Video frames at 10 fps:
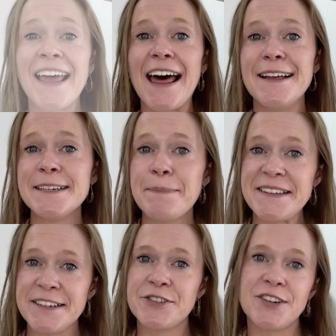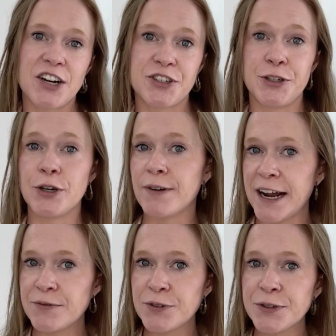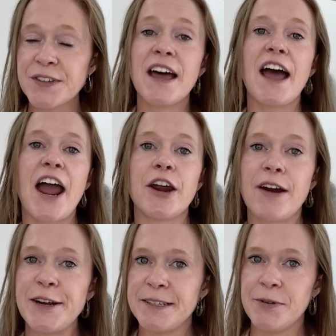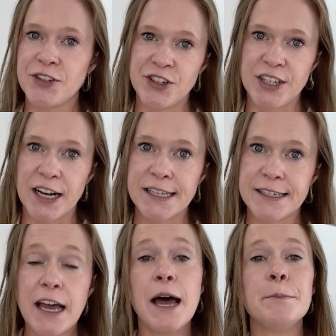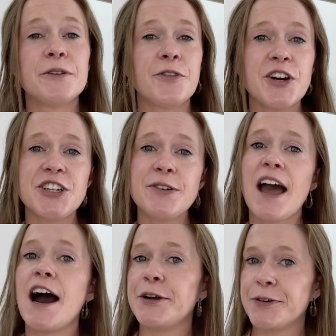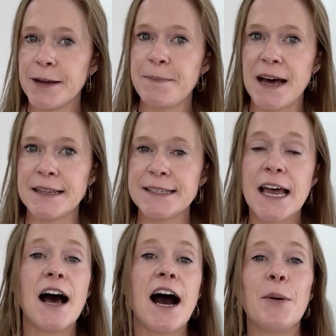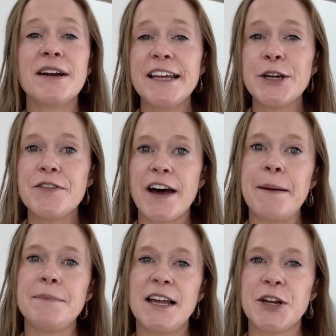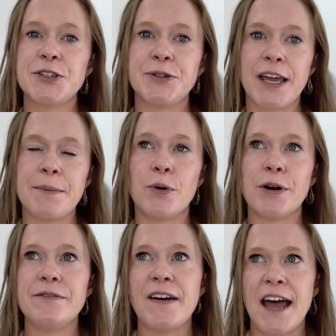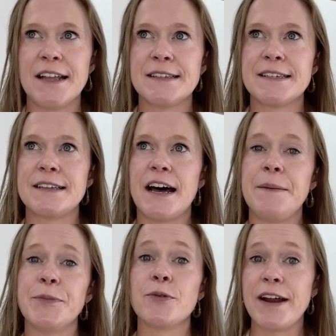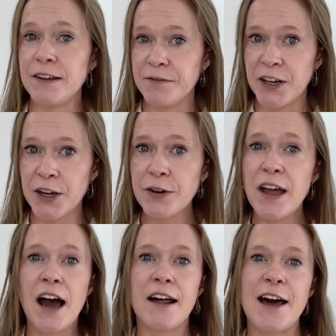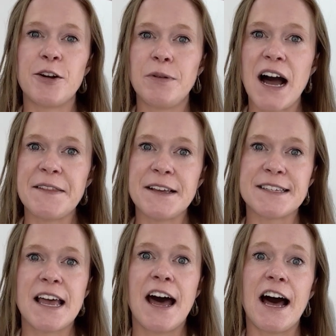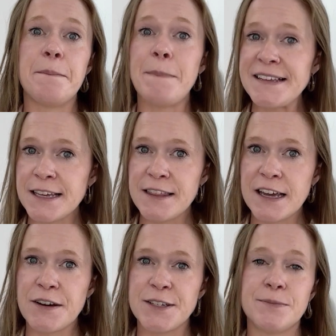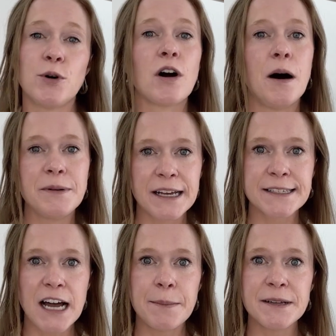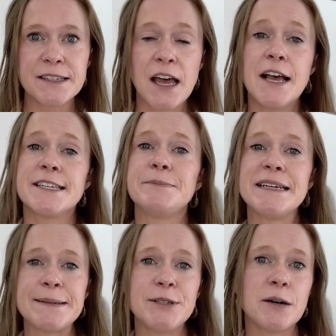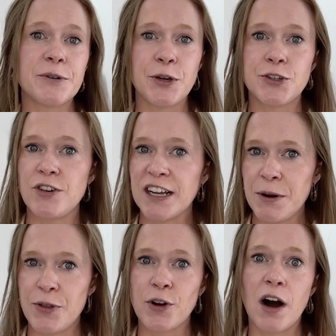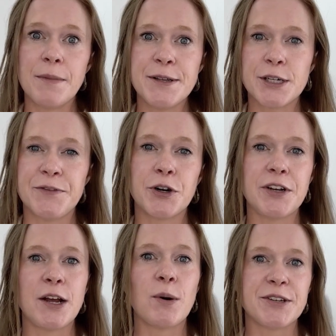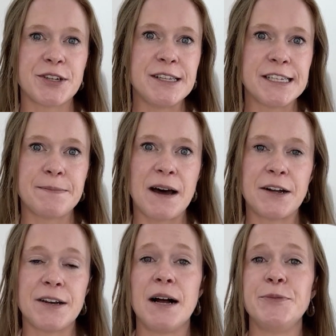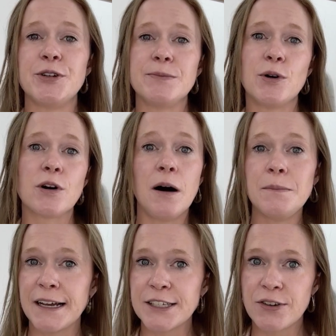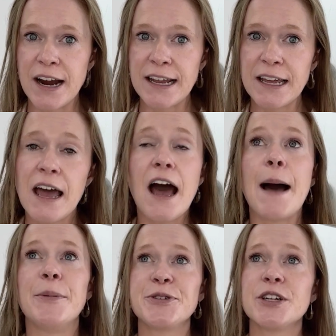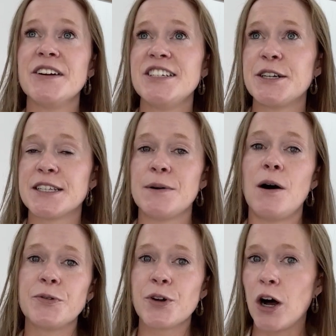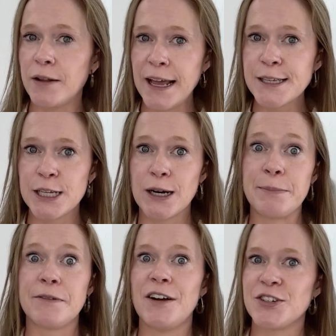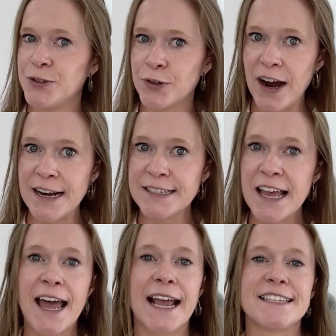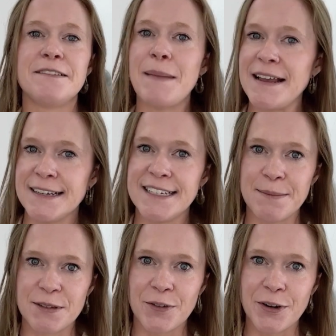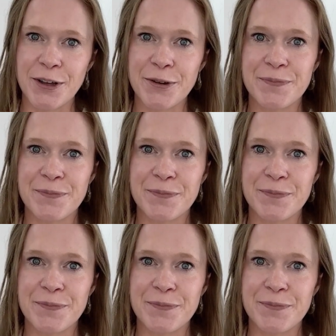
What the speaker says: That's a basic introduction to grade rules and grade distribution charts. Before I show you how to grade patterns, I want to let you know that I'm planning on doing a more advanced grading video on how to apply these basic theories to more complex garments. So please let me know what you're struggling with in the comments, or if you've got any questions about doing more complex grading. I'm also going to reach out to some old colleagues who are professional graders, get some amazing tips for you.